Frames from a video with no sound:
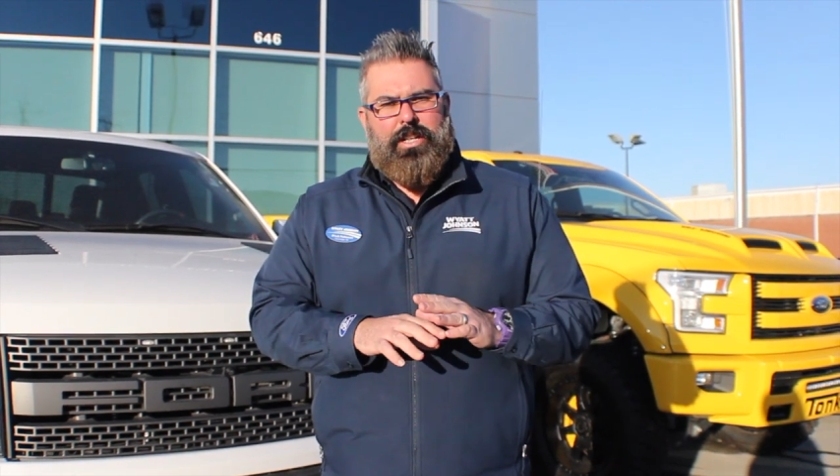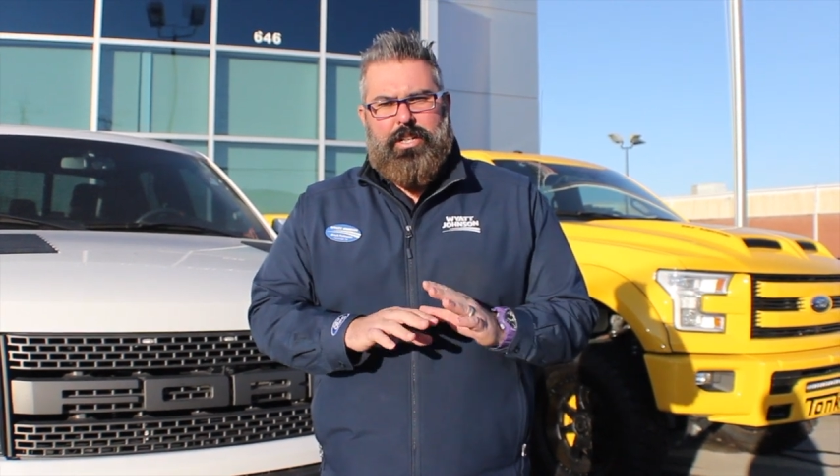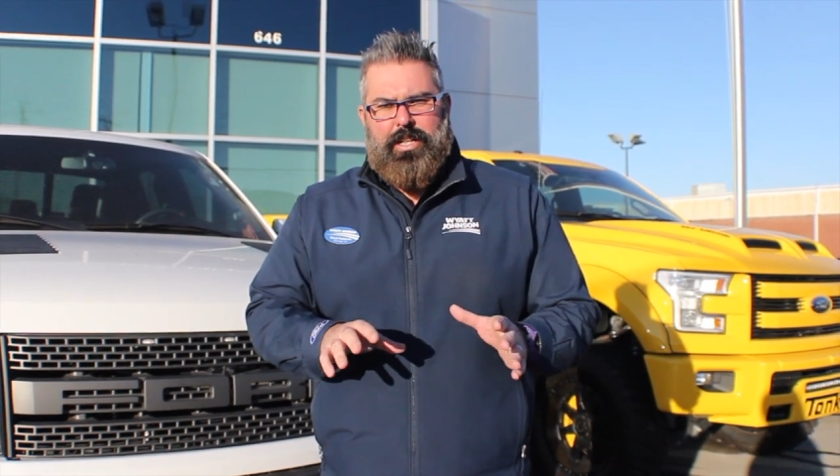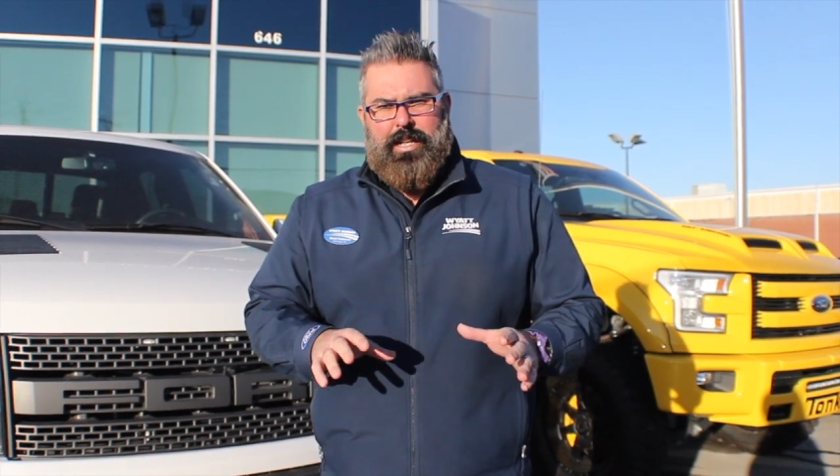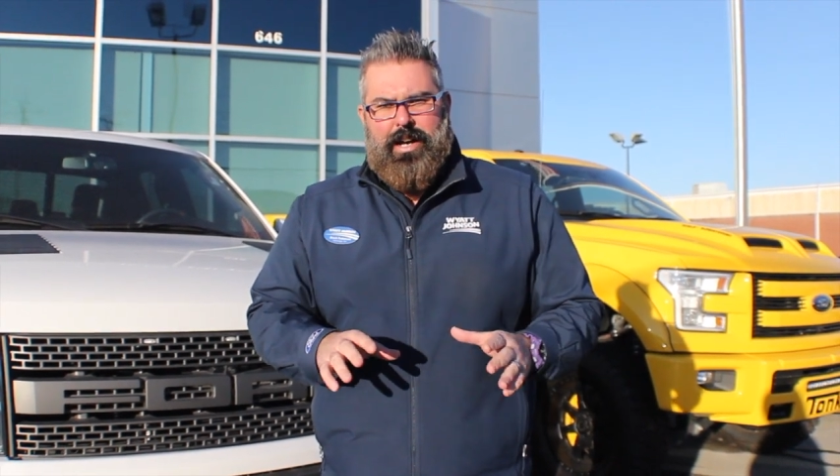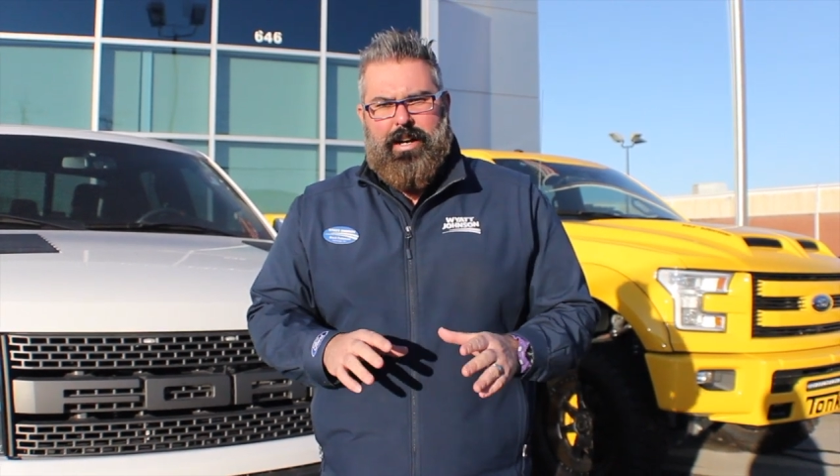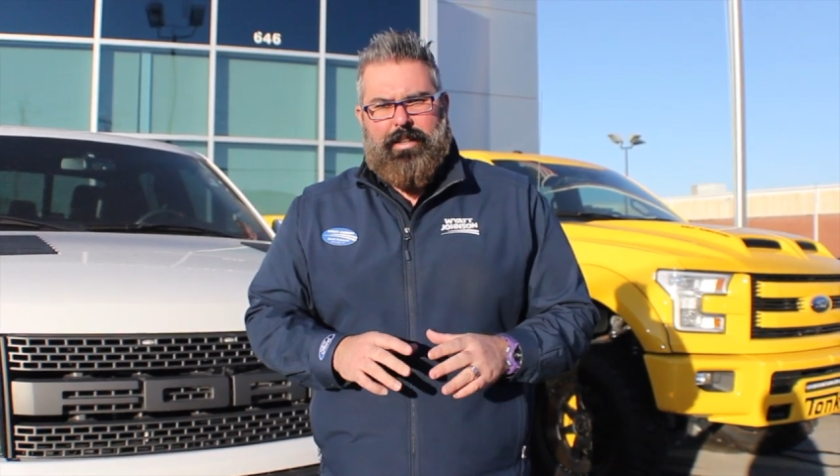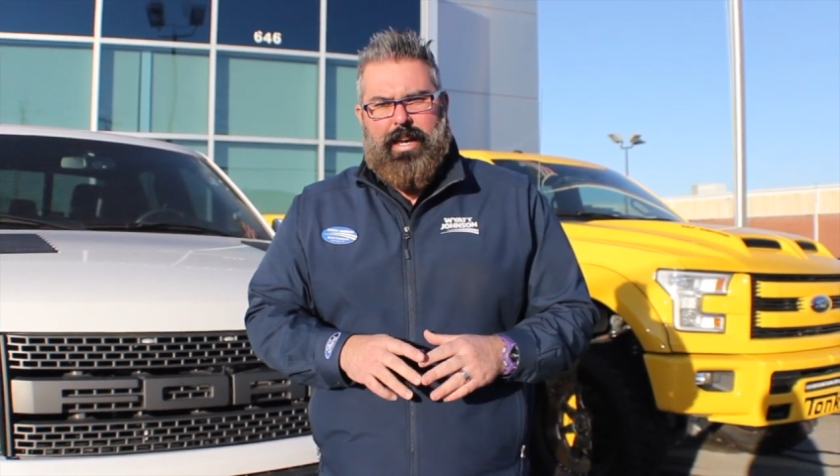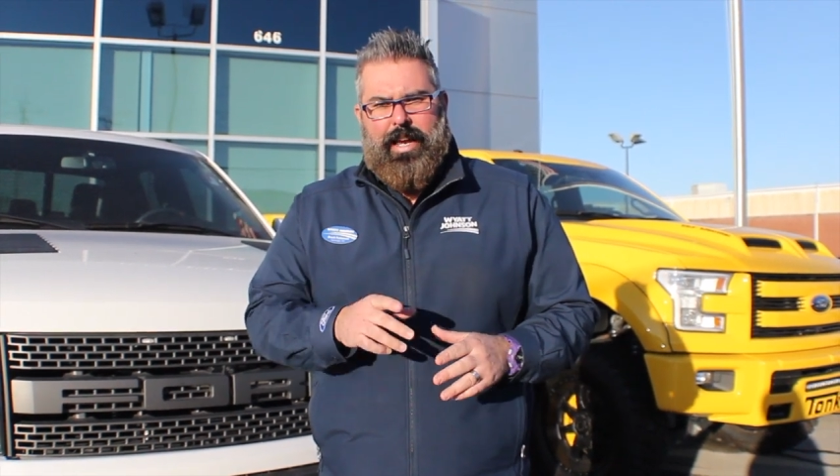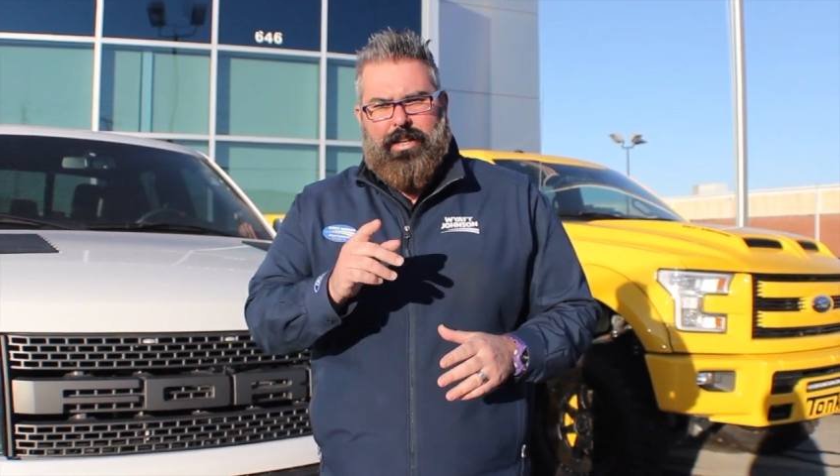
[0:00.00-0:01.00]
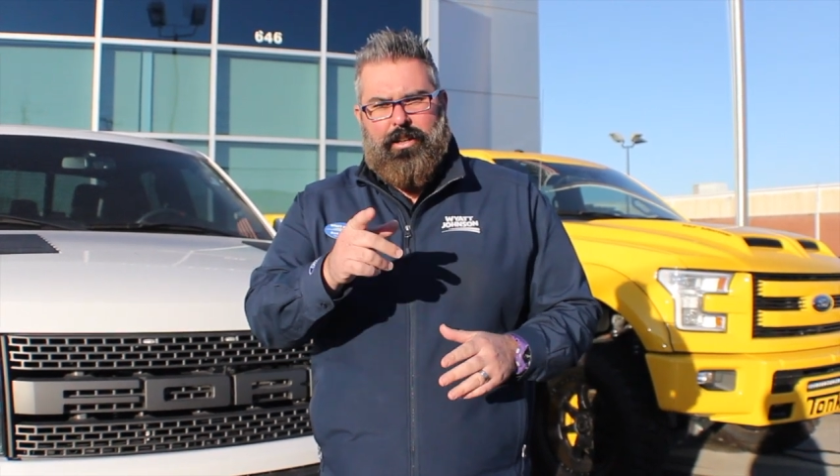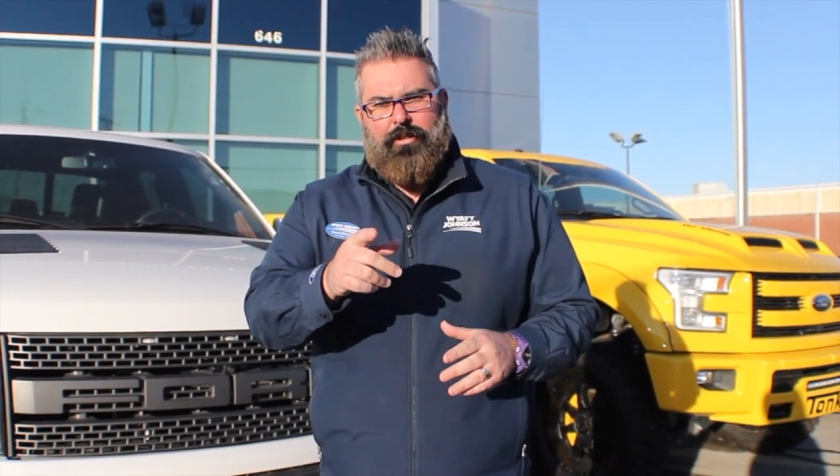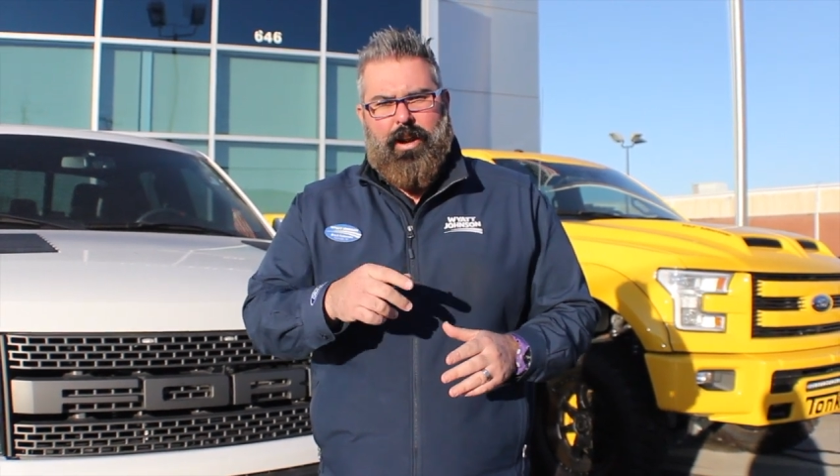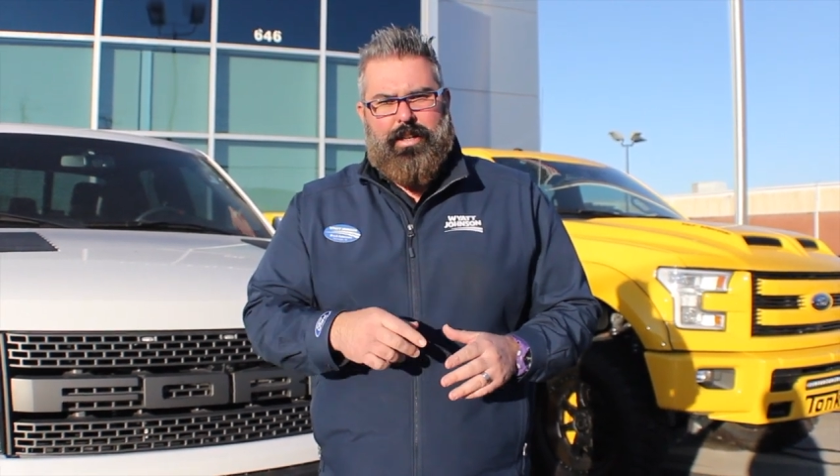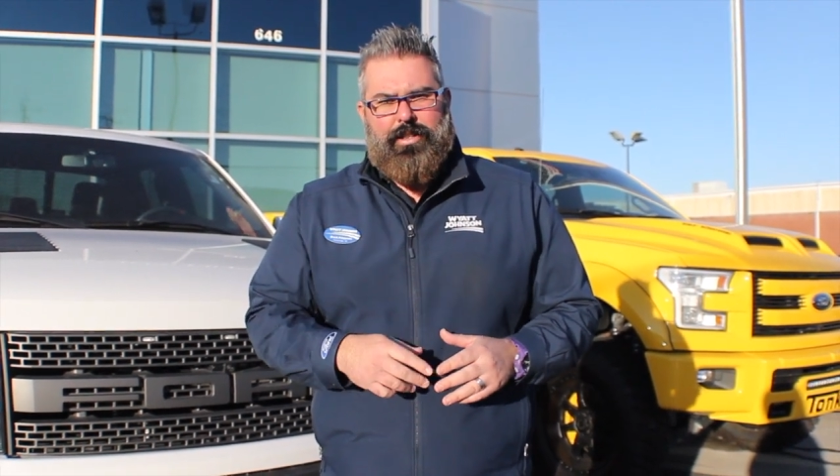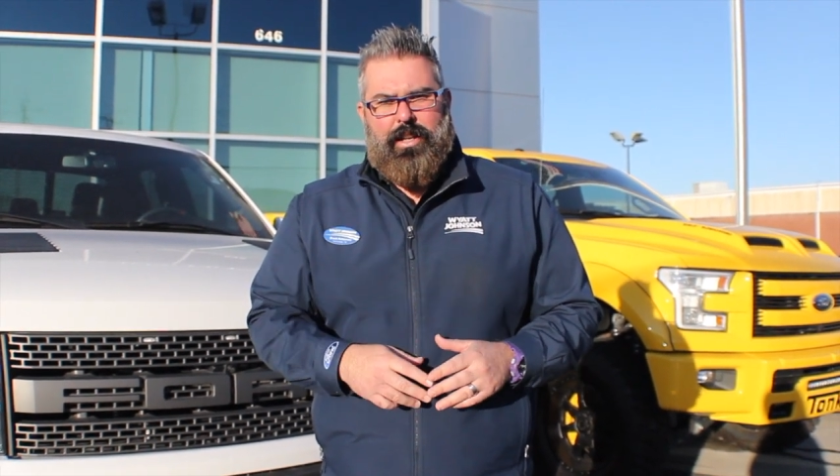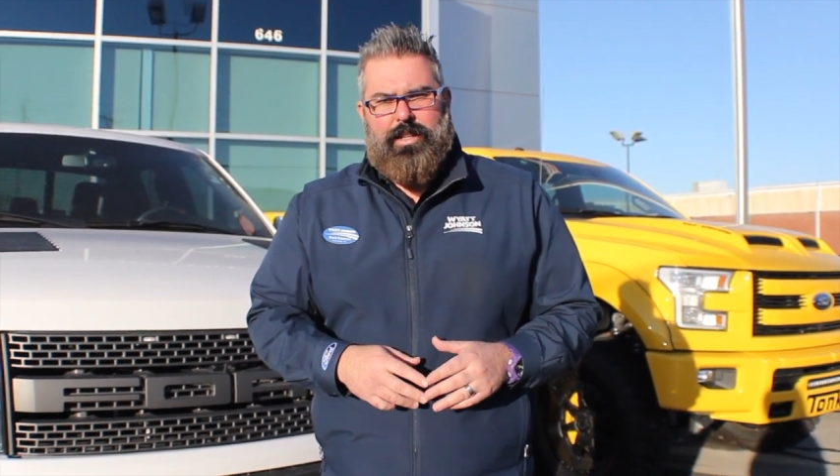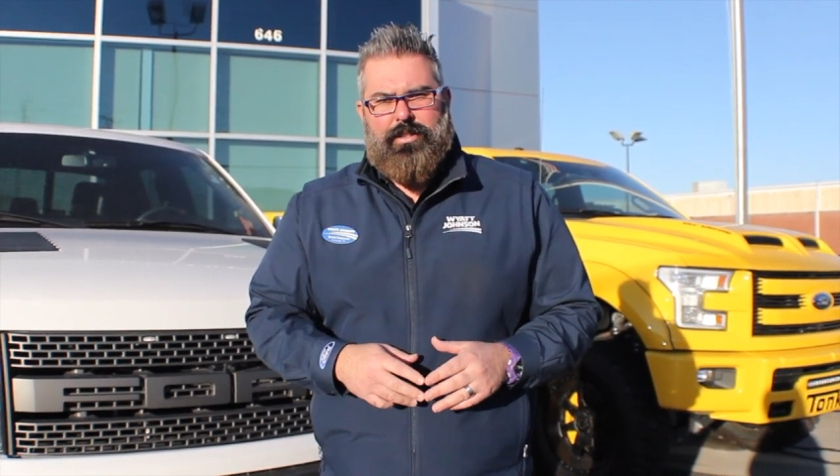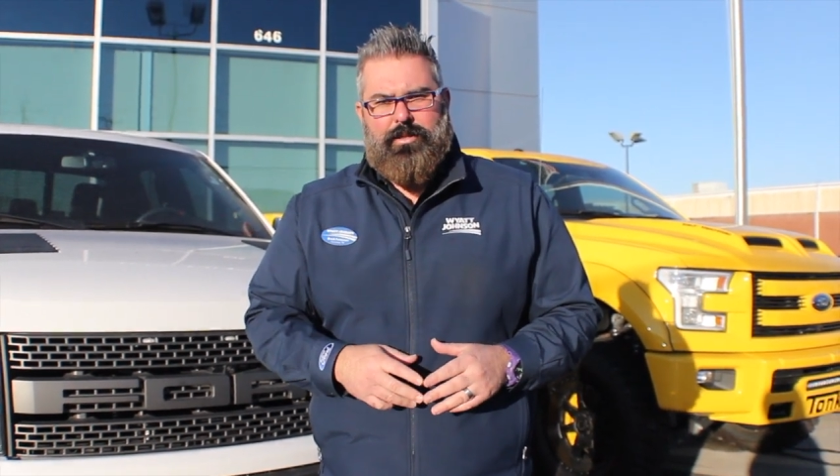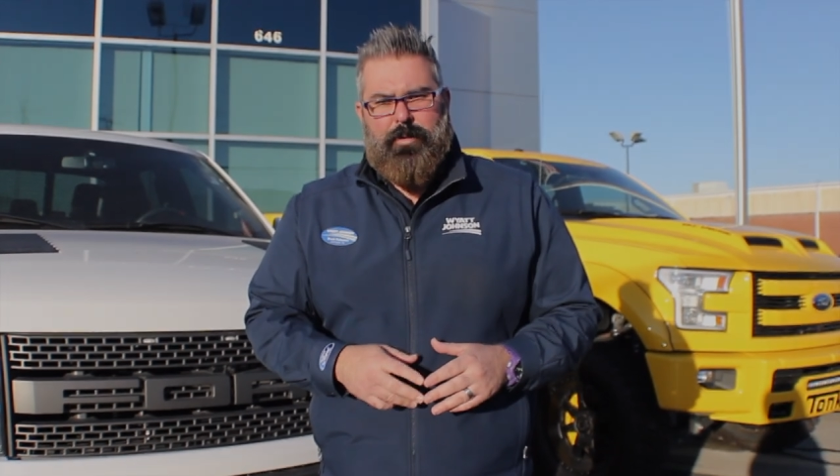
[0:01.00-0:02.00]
Good luck and congratulations,